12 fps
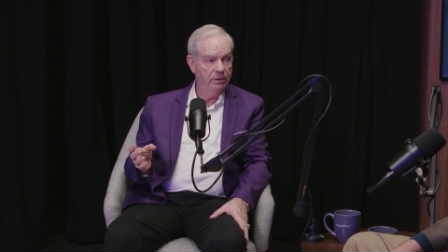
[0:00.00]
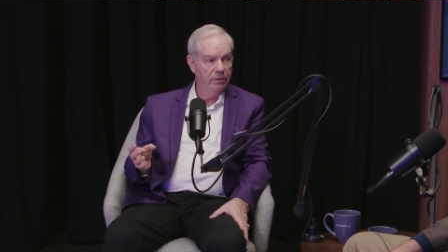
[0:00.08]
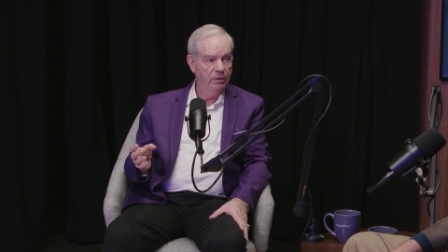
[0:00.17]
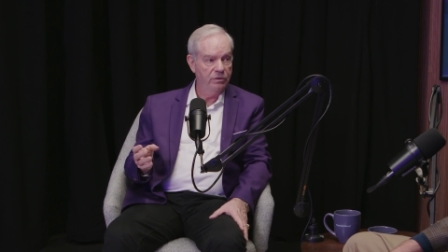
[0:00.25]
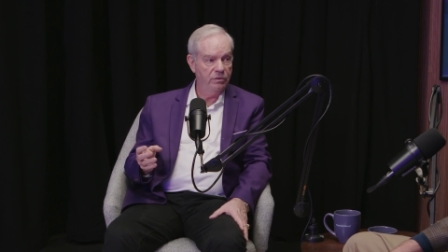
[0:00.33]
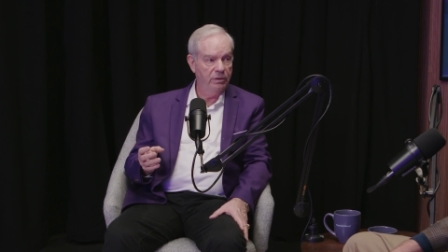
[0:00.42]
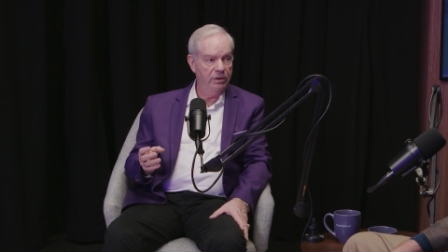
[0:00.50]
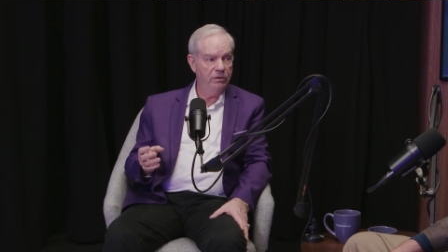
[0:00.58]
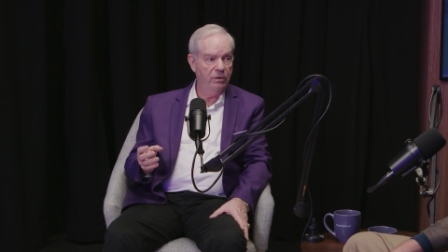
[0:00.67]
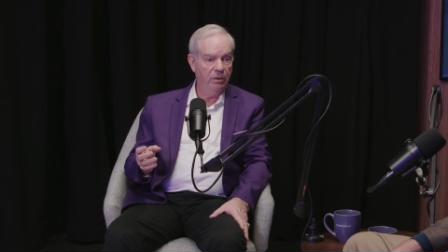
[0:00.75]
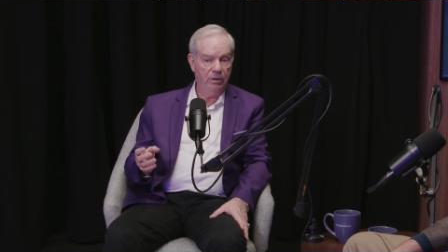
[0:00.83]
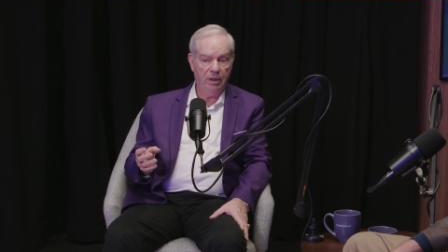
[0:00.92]
So then
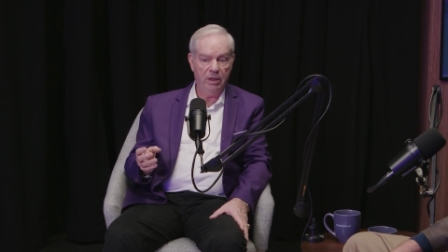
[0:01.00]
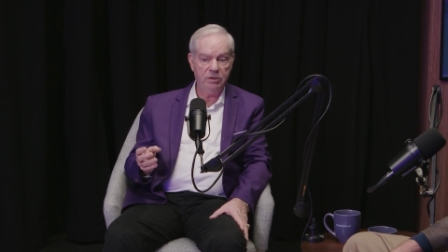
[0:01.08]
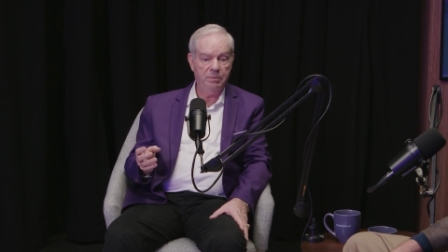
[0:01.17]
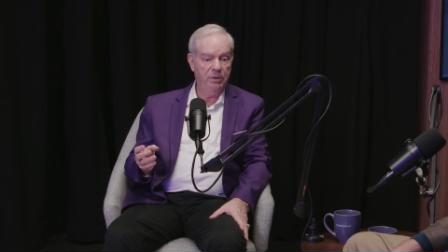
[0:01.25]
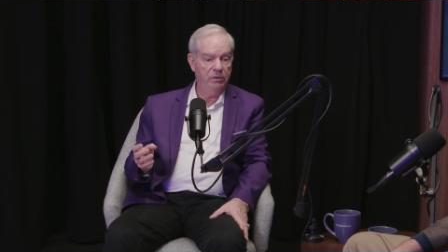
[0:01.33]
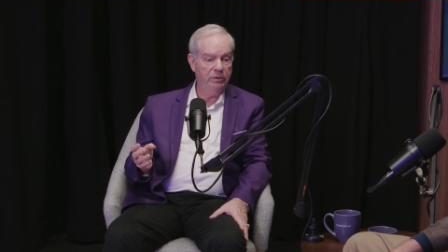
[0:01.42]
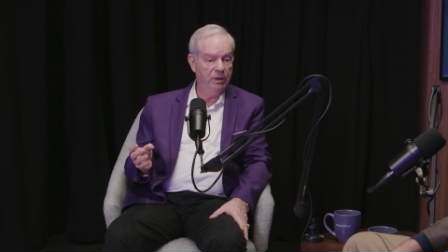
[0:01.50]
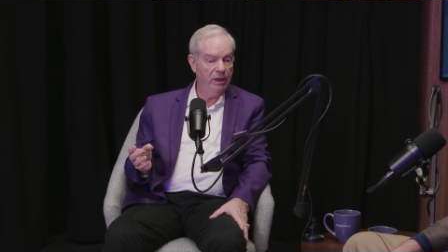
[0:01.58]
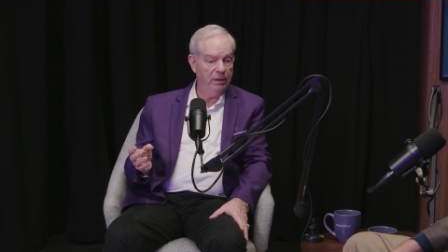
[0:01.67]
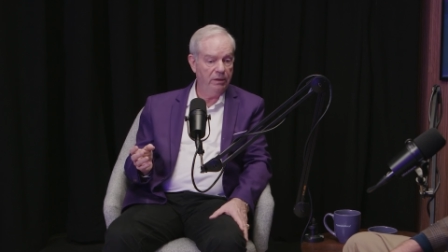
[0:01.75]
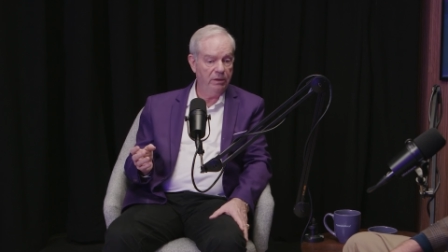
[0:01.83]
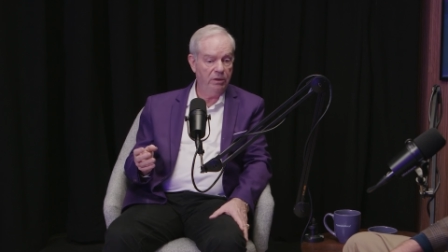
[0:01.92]
you go to the hospital and you
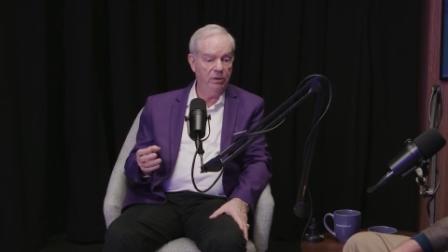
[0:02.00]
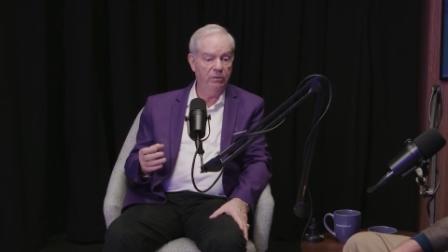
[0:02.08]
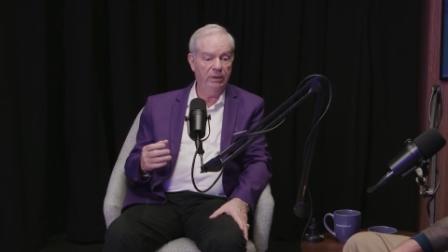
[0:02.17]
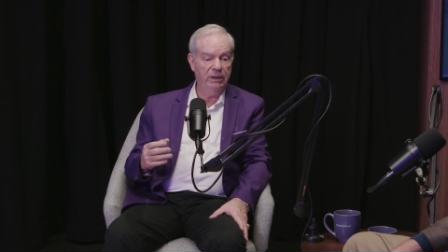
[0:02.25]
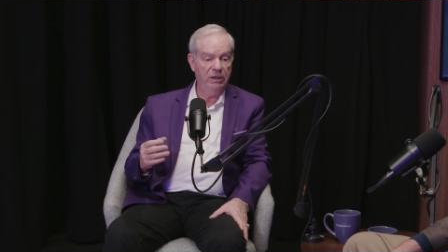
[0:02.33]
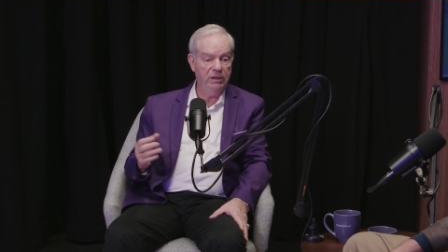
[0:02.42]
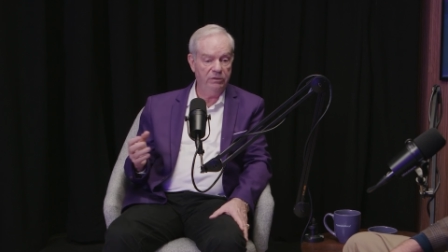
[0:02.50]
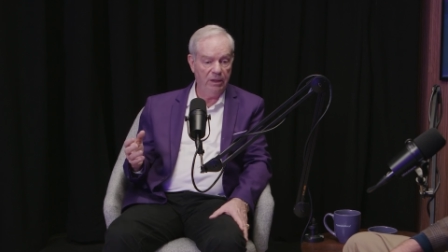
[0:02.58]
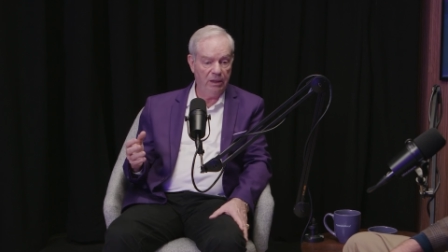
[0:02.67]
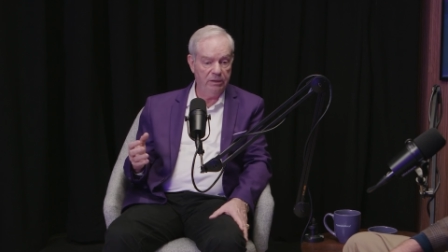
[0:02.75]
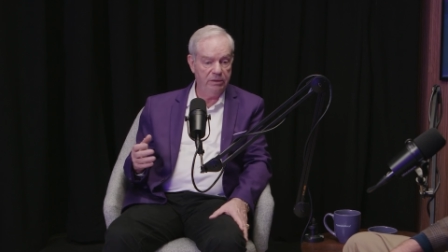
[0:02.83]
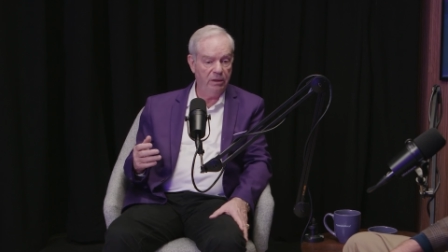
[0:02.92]
get in the queue, and then you
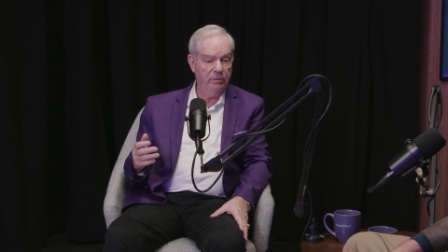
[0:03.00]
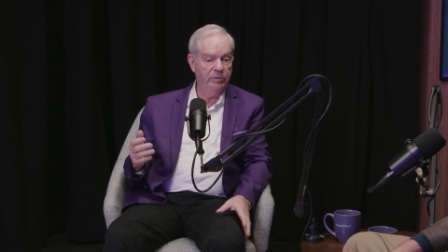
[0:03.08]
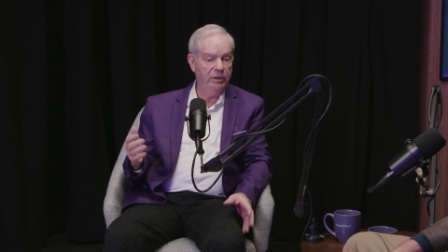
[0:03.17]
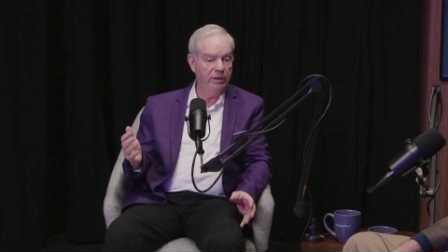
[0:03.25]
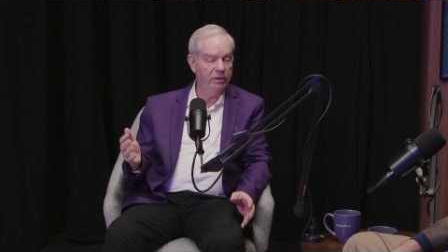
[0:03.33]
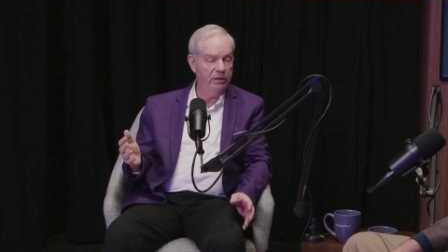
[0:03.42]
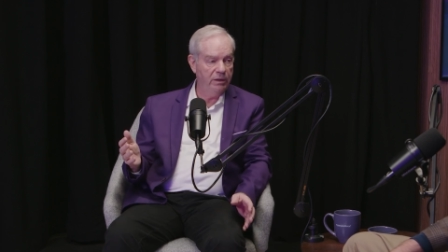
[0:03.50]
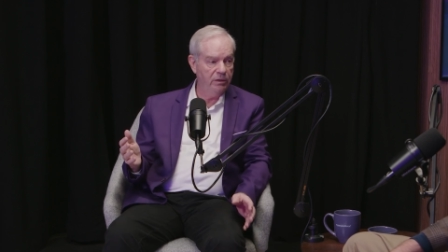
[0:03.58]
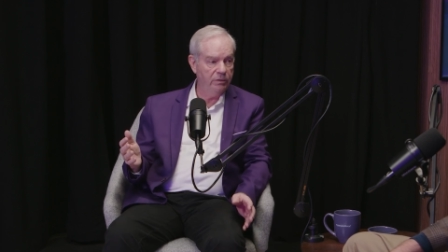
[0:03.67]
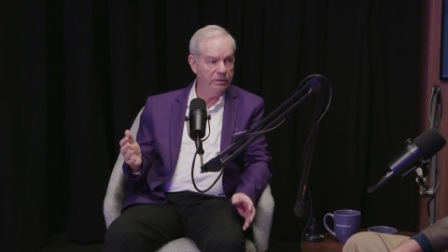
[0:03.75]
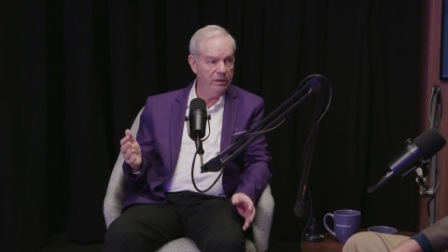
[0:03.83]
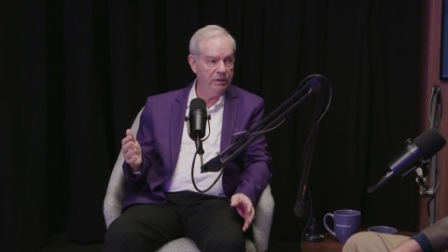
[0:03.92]
got to tell them you need a
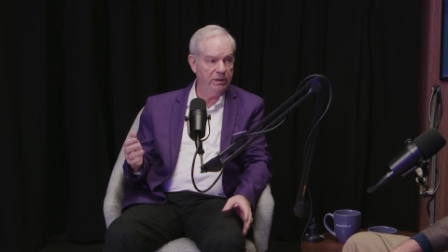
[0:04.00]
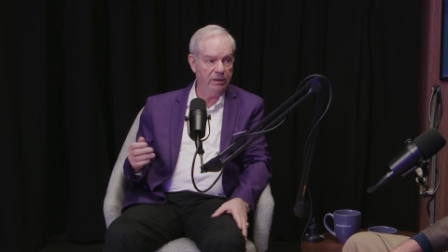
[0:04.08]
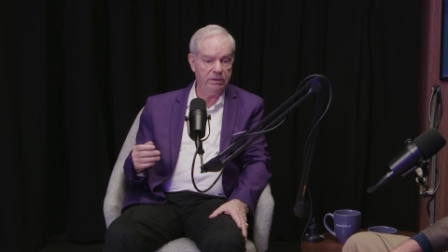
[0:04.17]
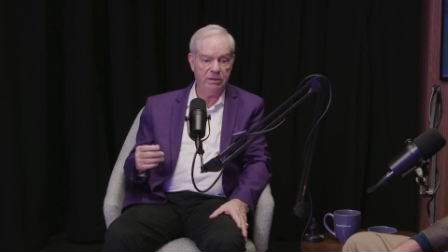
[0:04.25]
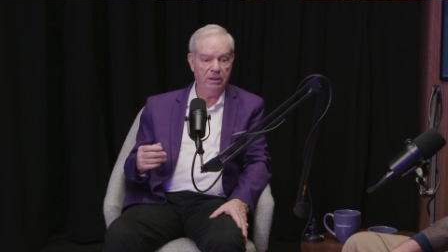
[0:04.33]
DOT test.